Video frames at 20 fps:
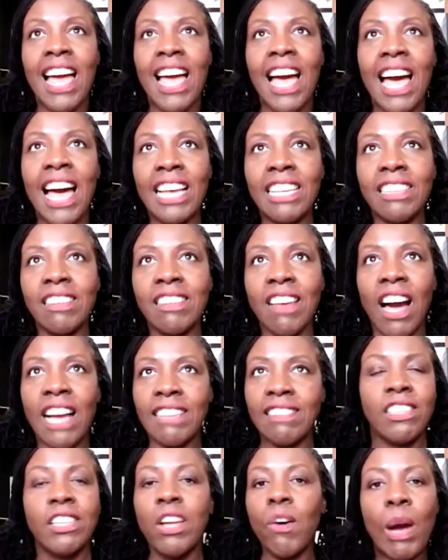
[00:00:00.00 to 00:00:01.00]
And I
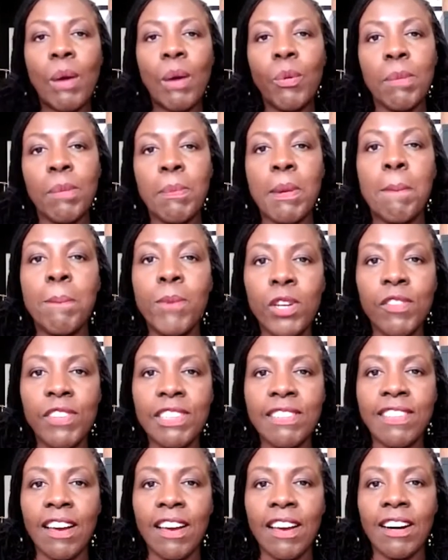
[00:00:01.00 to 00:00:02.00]
said, no, I want to be a
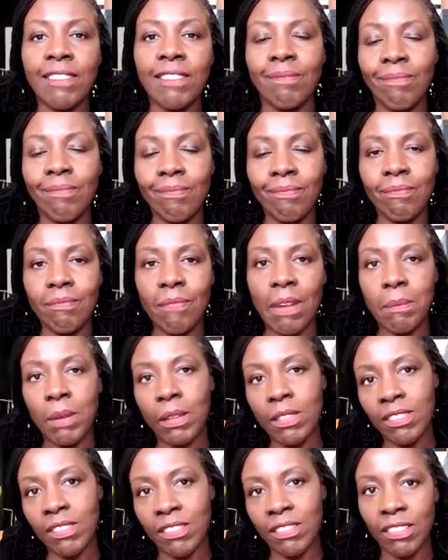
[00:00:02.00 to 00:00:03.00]
movie star. My
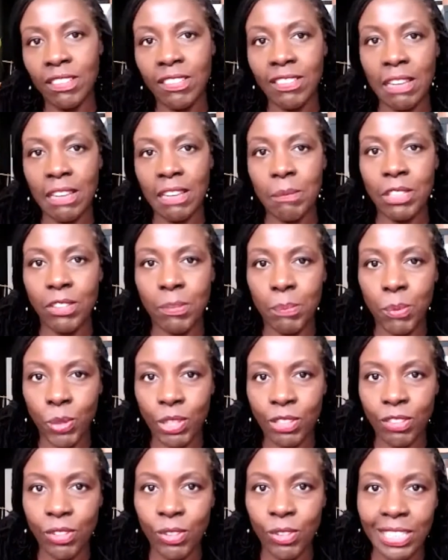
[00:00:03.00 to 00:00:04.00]
mother sent me to
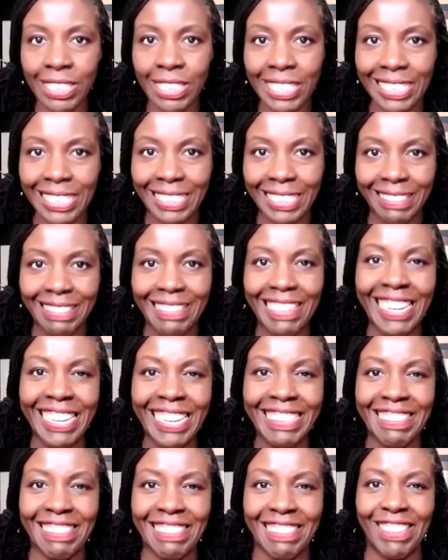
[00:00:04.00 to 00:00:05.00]
boarding school in England.
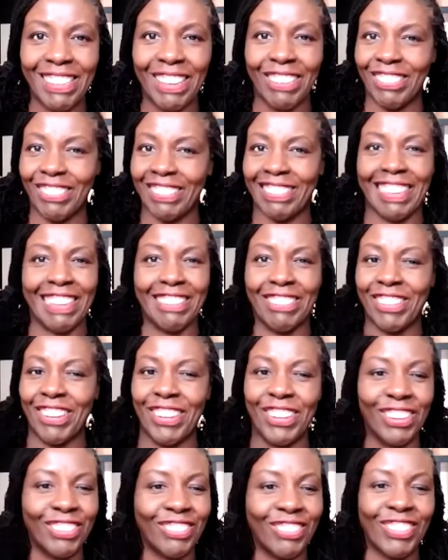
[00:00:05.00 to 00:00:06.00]
So she said,
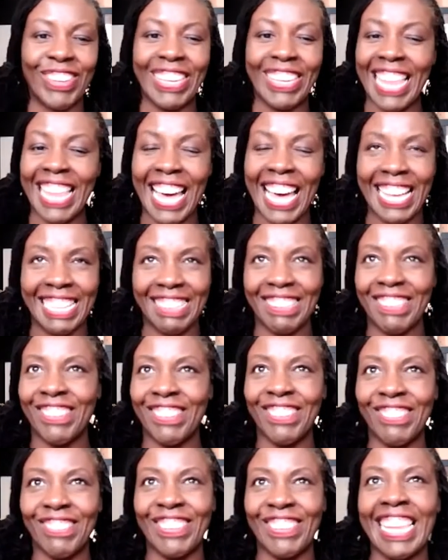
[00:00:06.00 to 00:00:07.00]
you're not doing that. You're
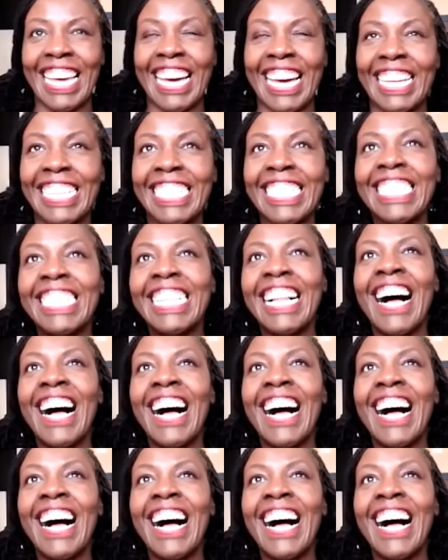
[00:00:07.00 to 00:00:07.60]
not doing that.